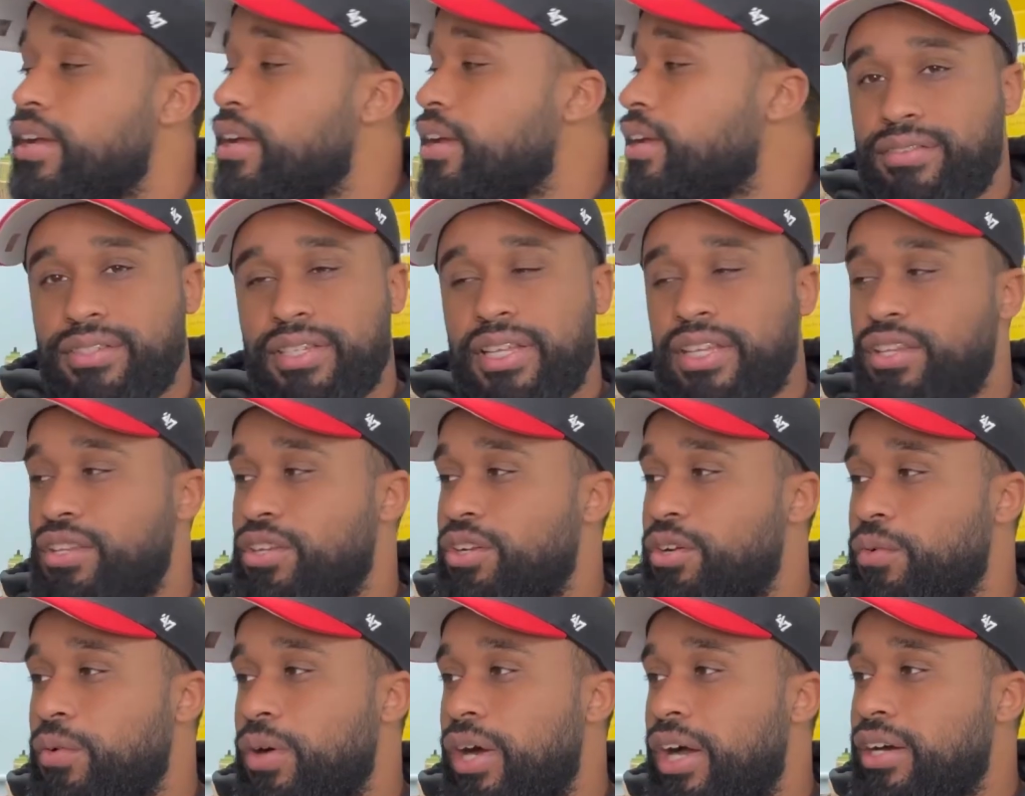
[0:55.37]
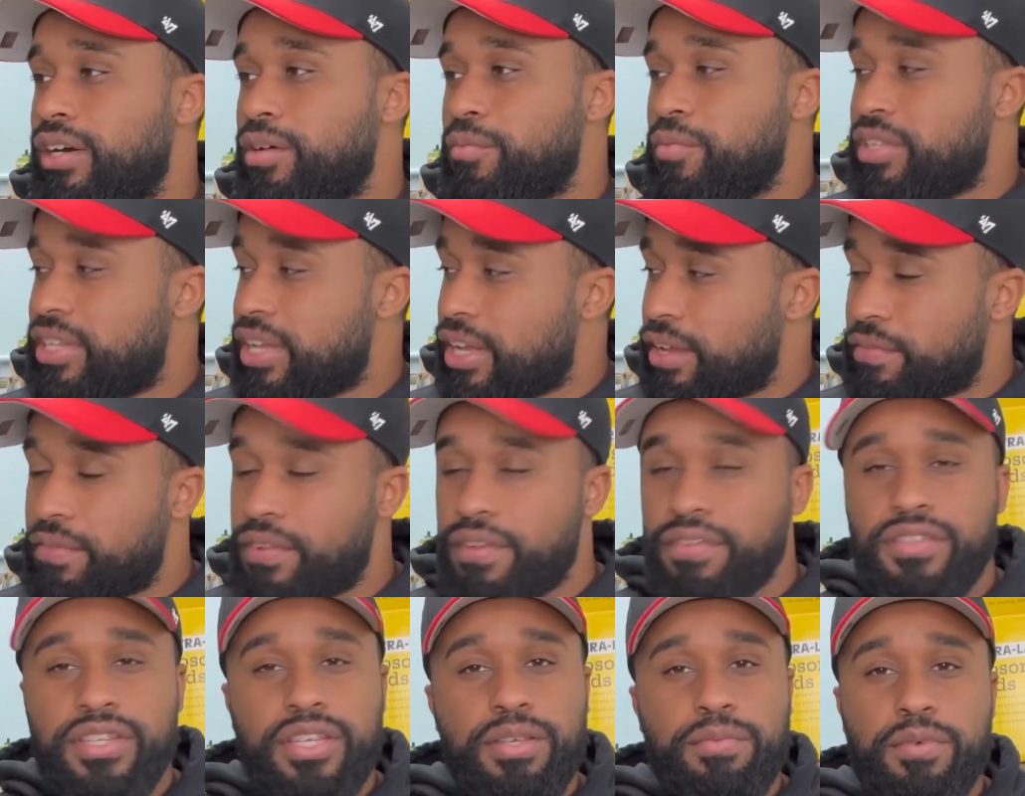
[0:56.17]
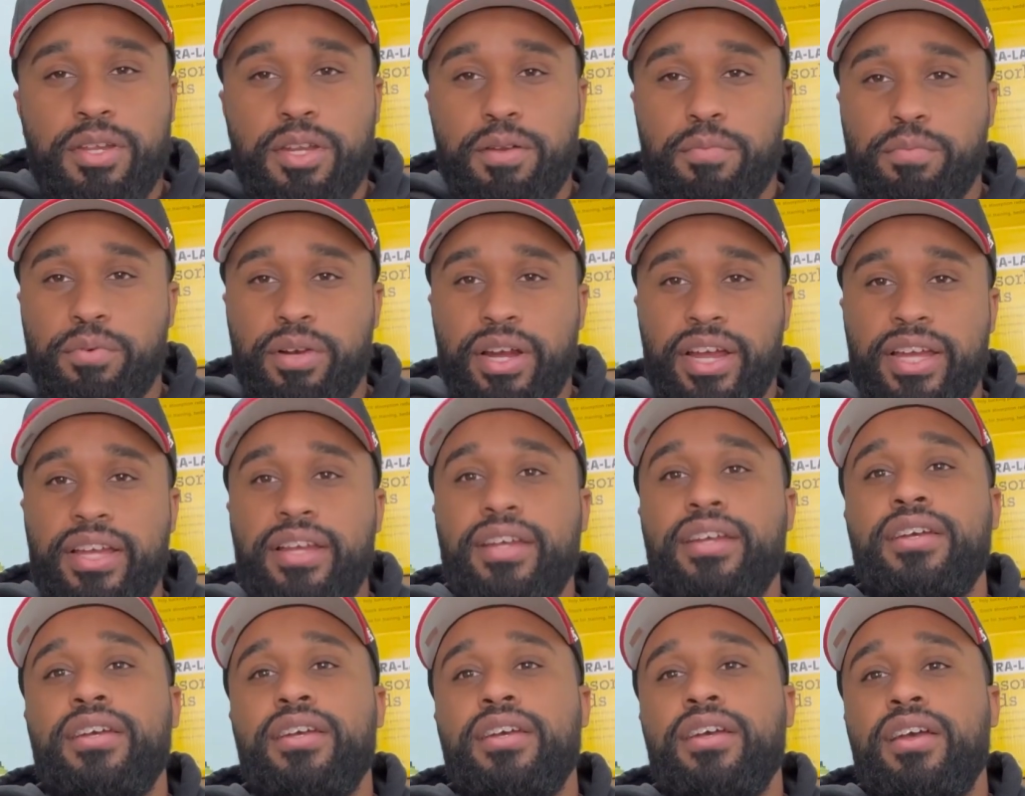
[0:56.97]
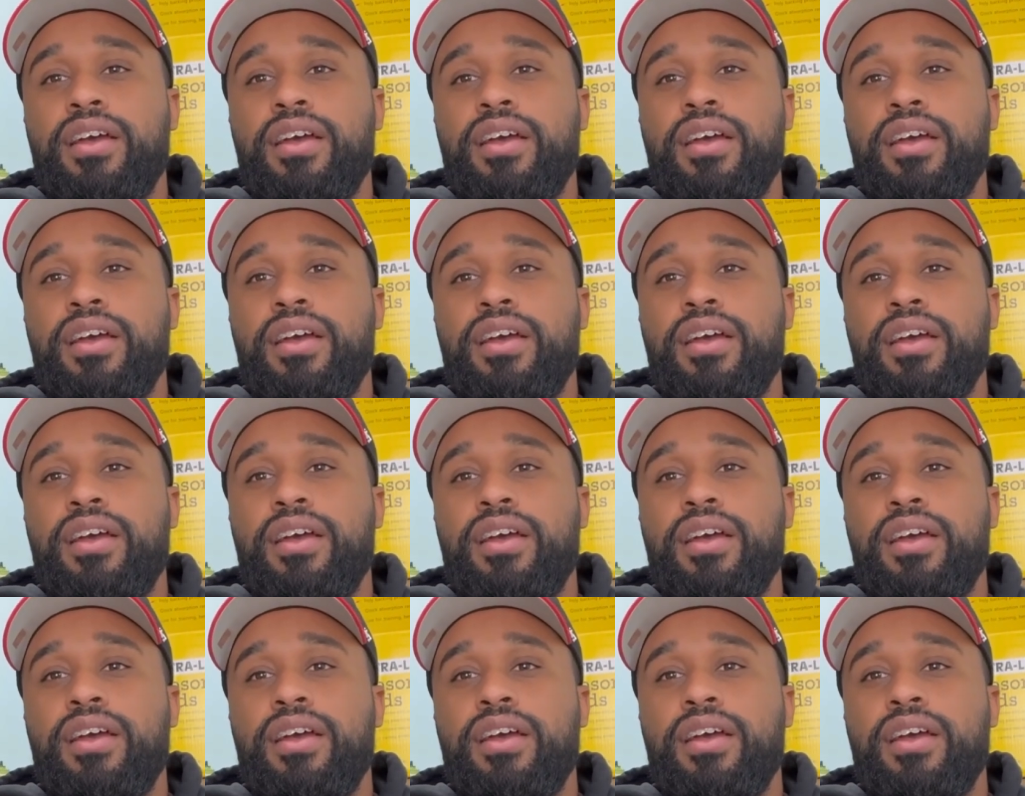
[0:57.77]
I was like, you know what? Let me take a 15-minute break